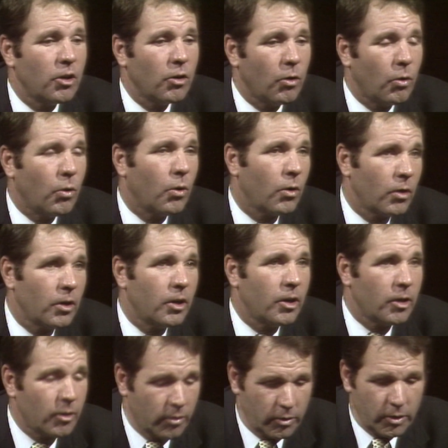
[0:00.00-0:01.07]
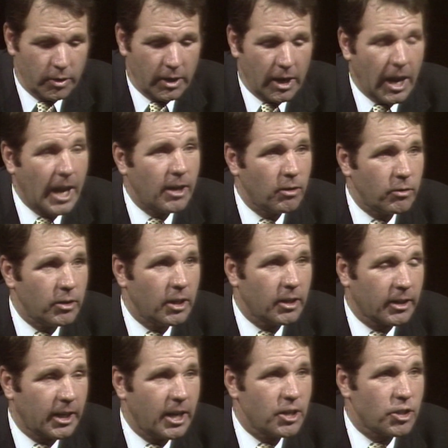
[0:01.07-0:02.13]
or the Idaho
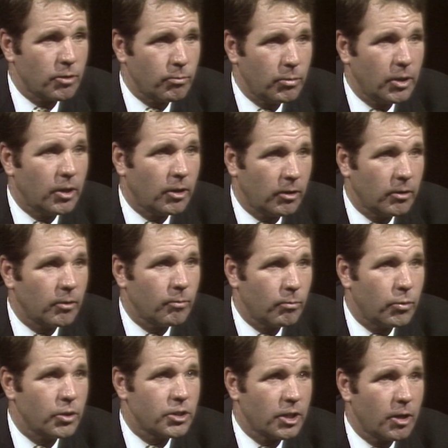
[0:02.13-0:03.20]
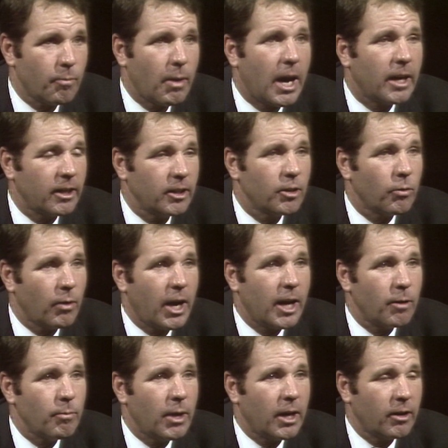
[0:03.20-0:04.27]
delegation bill puts it about in the
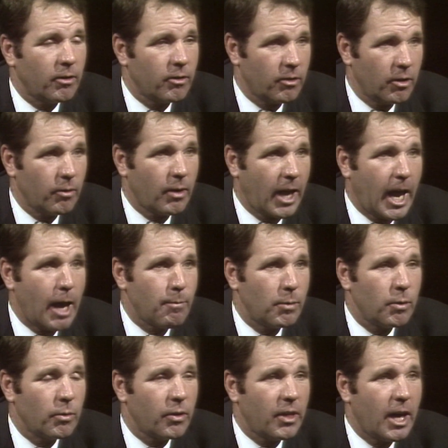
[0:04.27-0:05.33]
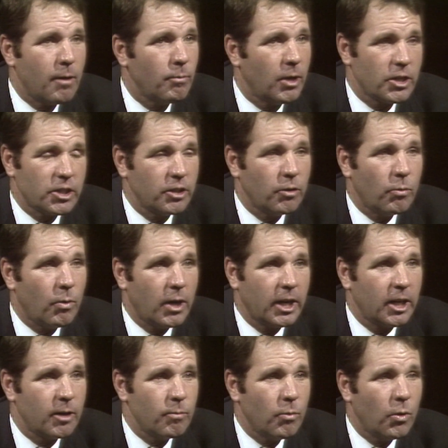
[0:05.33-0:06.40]
right amount. They're happy with that much. They don't want
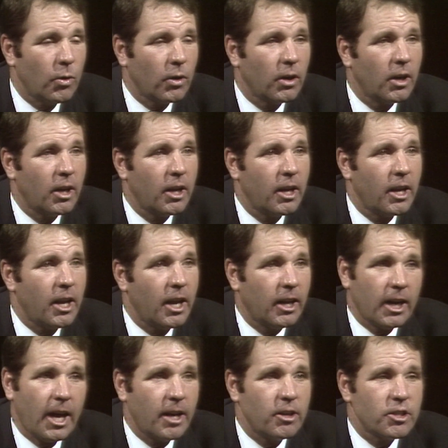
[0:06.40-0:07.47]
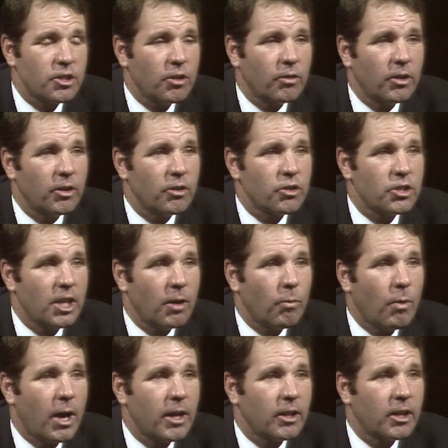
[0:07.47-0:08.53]
any more. And I just don't understand
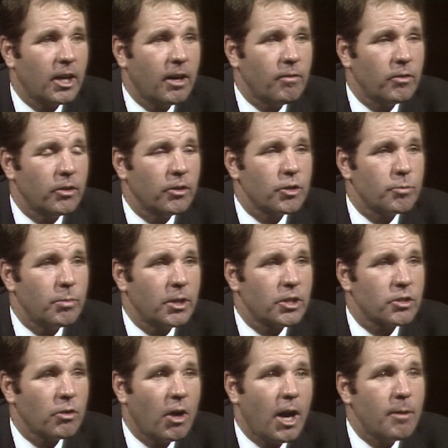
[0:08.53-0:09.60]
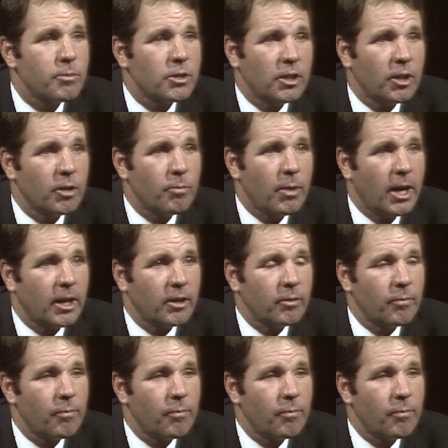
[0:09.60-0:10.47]
why the governor is being so obstinate about it.